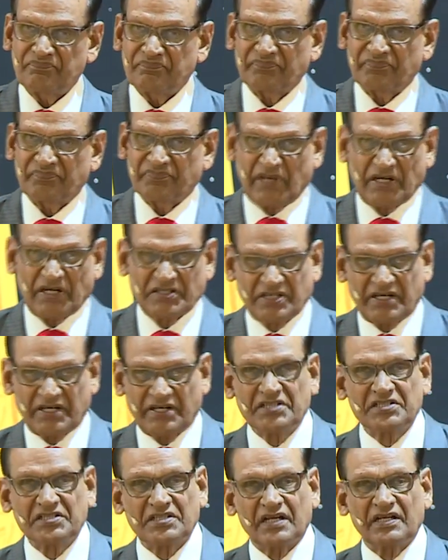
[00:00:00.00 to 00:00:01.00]
That's the
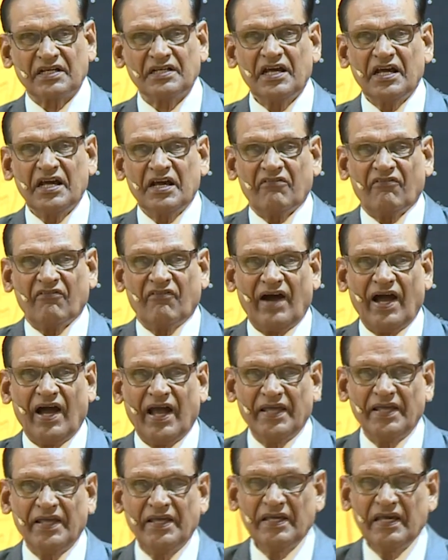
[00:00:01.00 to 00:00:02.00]
reason why
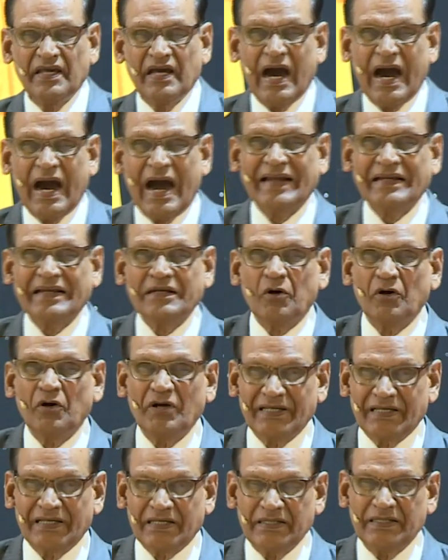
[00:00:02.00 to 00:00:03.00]

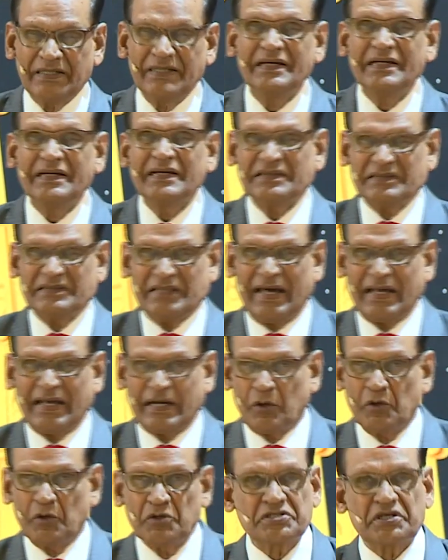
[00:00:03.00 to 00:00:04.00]
unknowingly they are
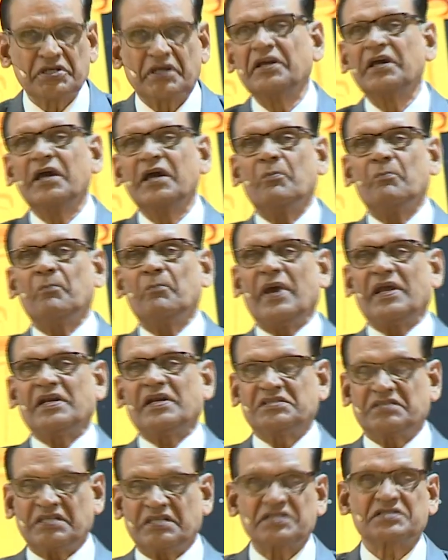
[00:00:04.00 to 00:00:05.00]
losing many
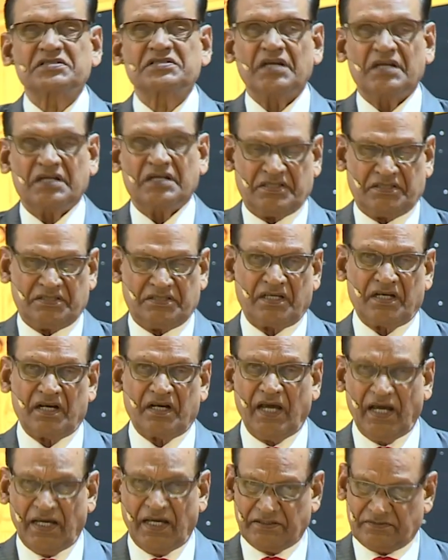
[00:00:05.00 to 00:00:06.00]
things in their
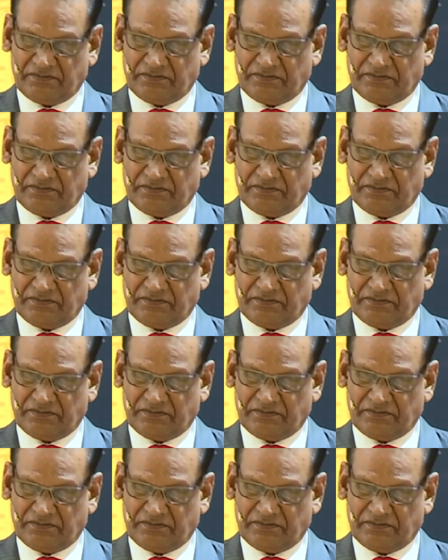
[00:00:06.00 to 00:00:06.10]
lives.